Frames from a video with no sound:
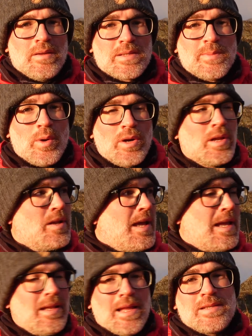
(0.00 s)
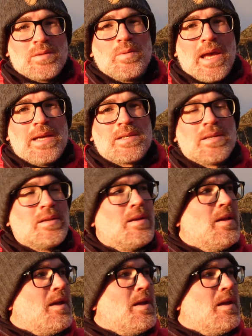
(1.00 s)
this morning in this location,